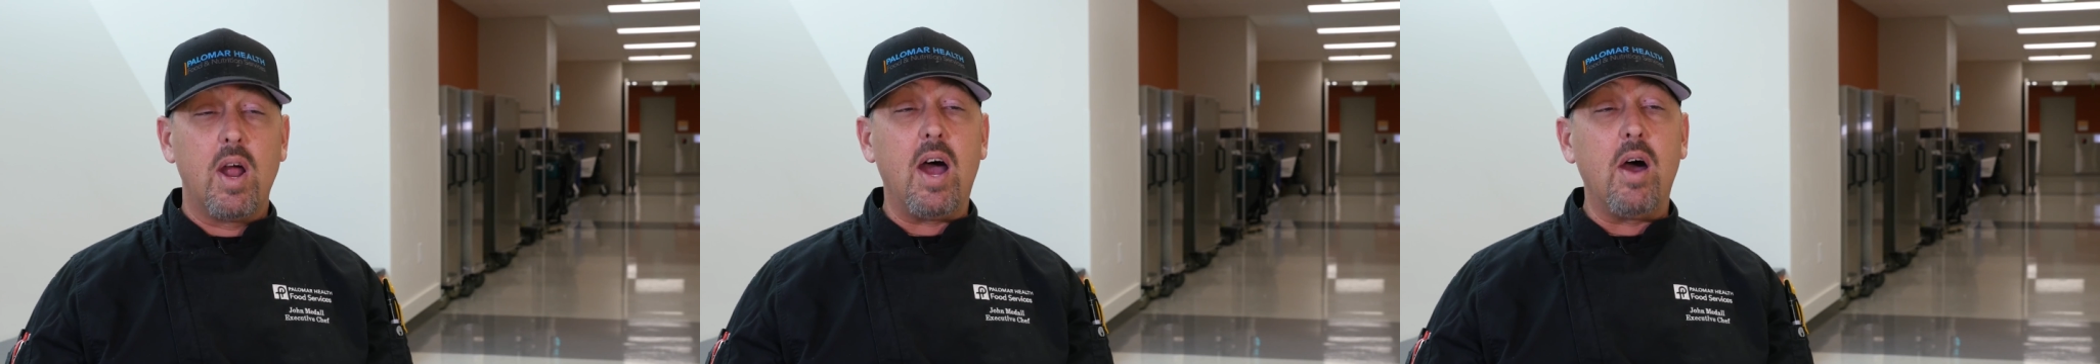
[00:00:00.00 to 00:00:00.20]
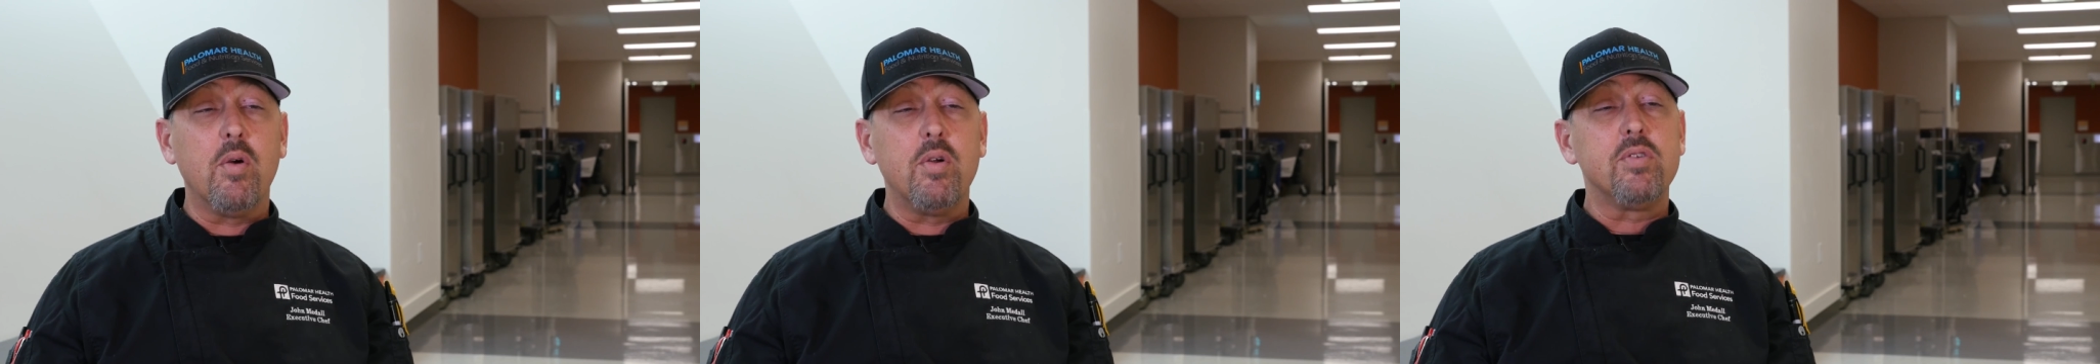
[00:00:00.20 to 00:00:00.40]

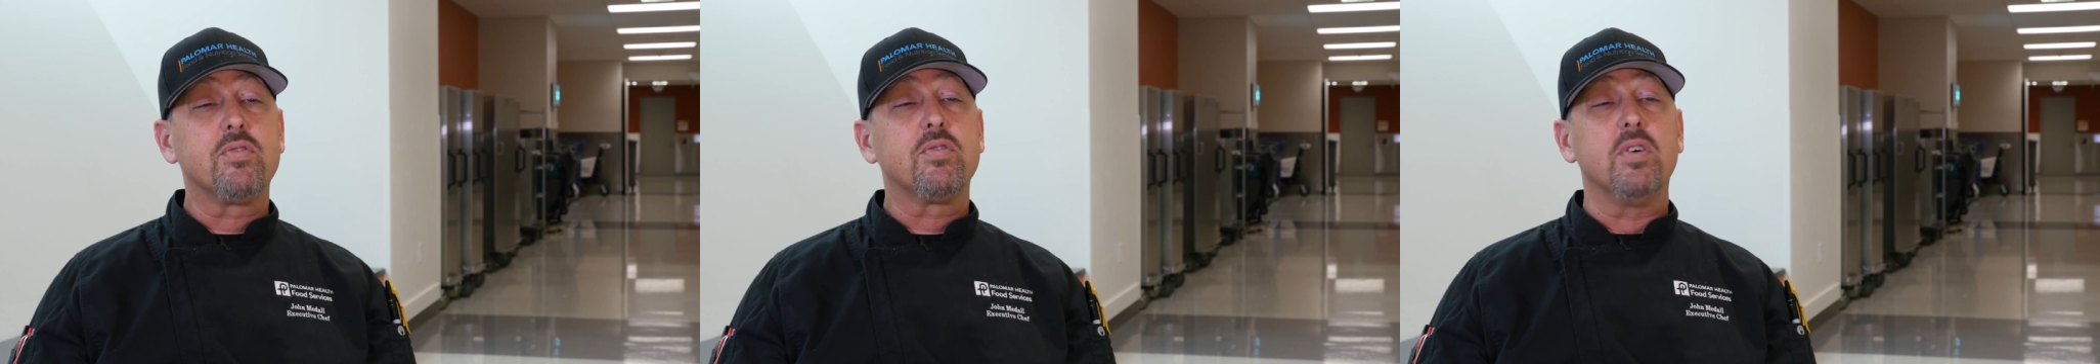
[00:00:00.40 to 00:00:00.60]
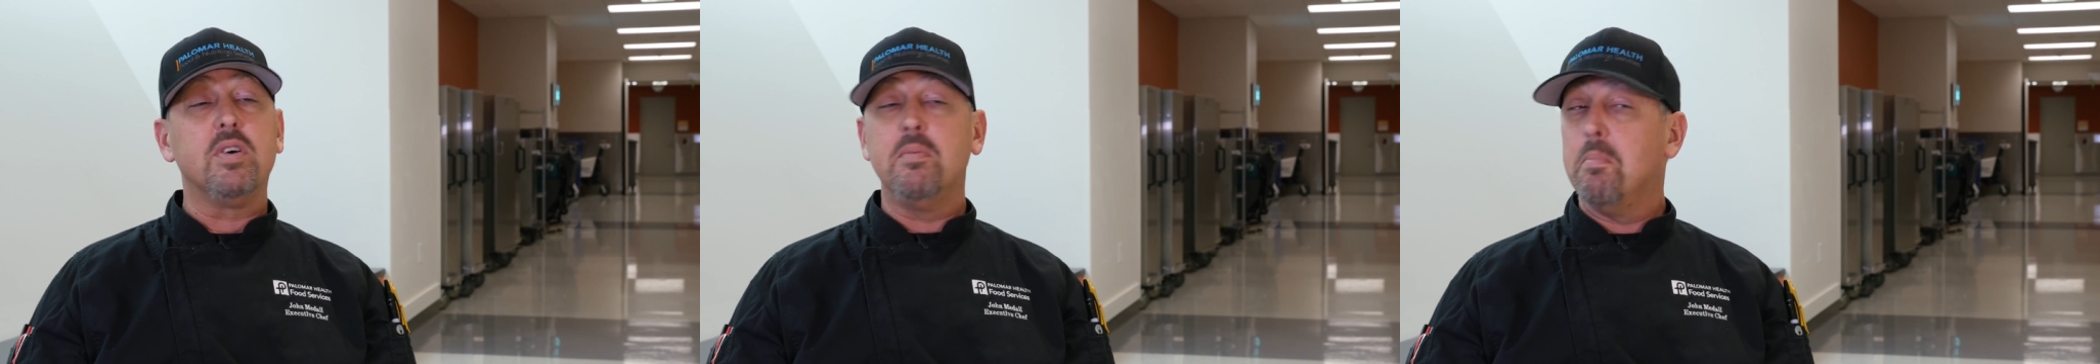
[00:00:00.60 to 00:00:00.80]

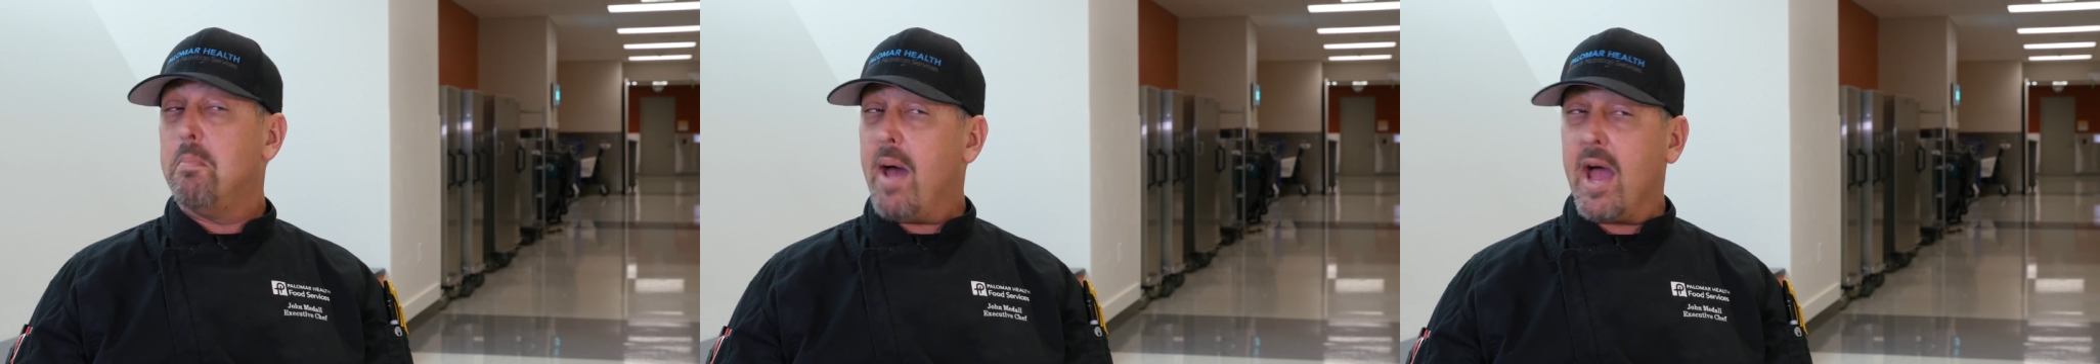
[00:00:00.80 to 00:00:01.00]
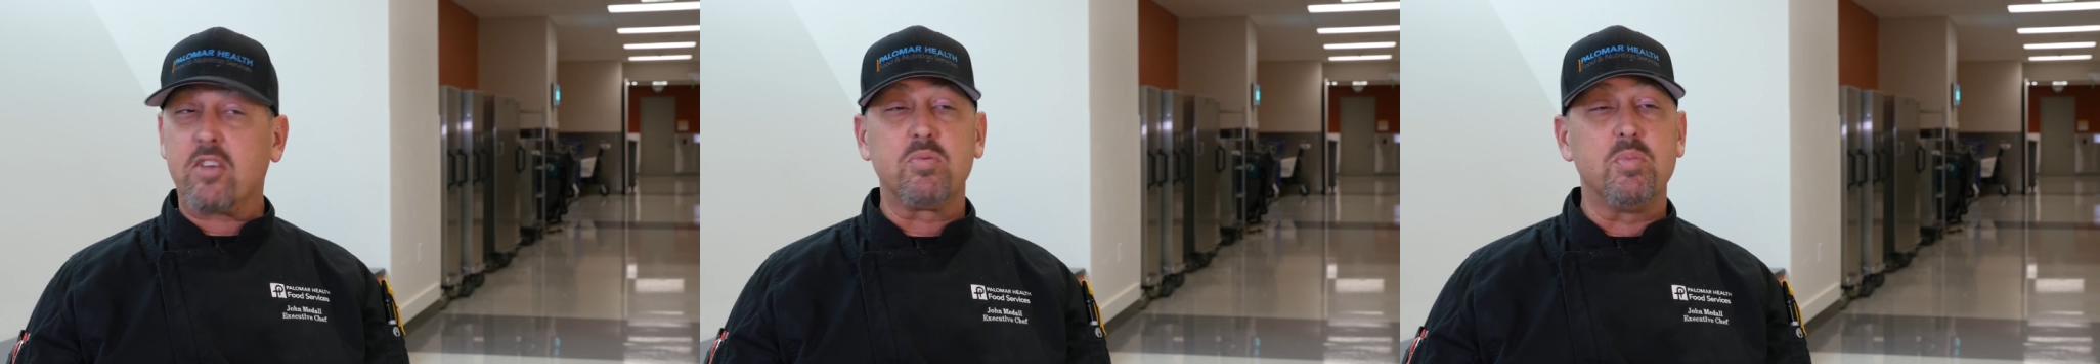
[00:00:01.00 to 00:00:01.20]
hours
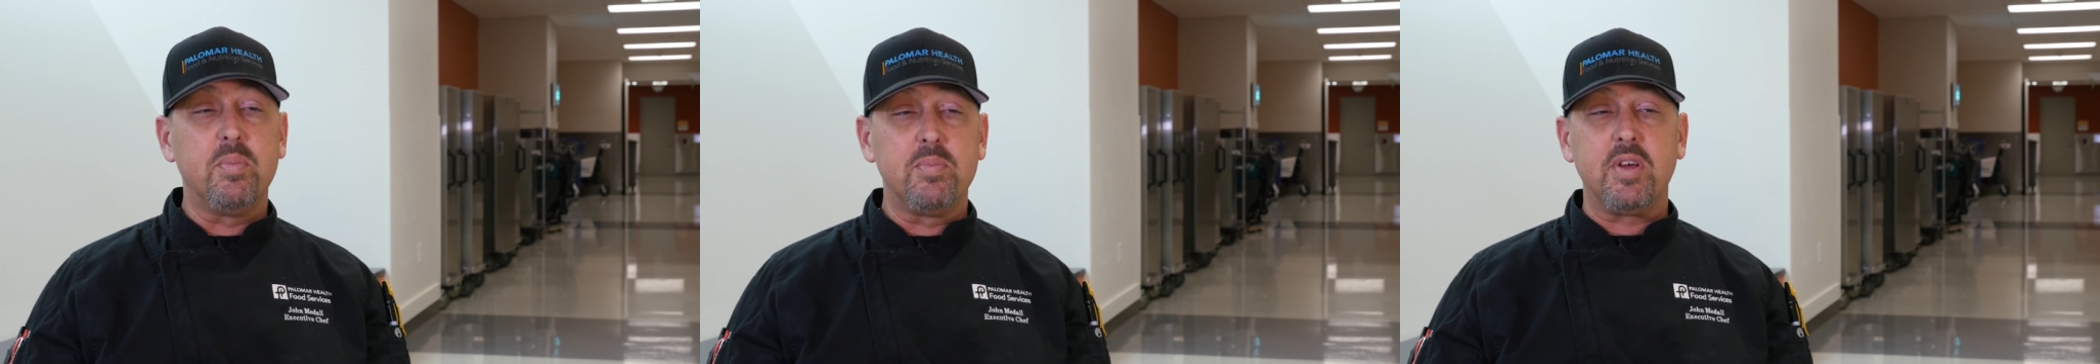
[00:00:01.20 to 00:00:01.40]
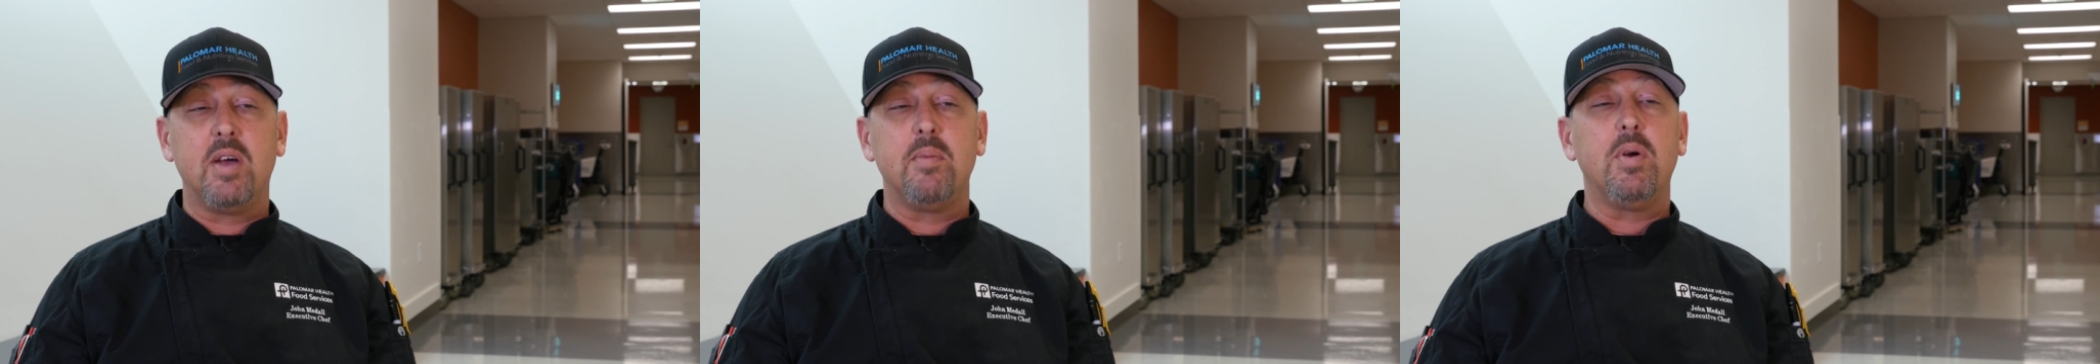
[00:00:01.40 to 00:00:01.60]

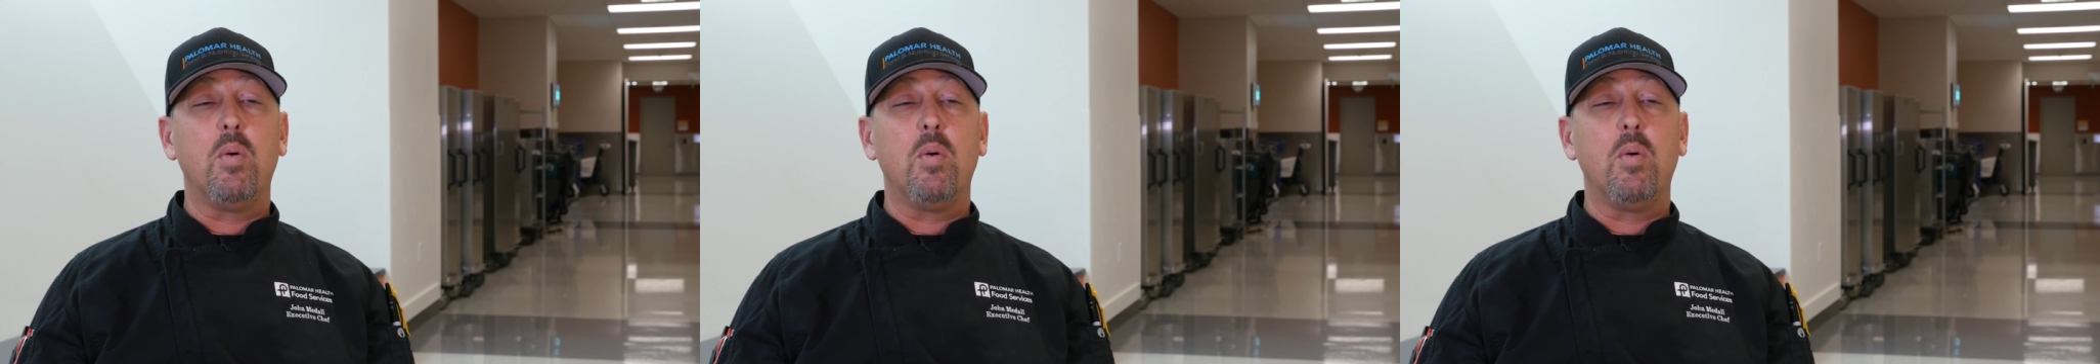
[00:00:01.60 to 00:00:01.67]
maximum time.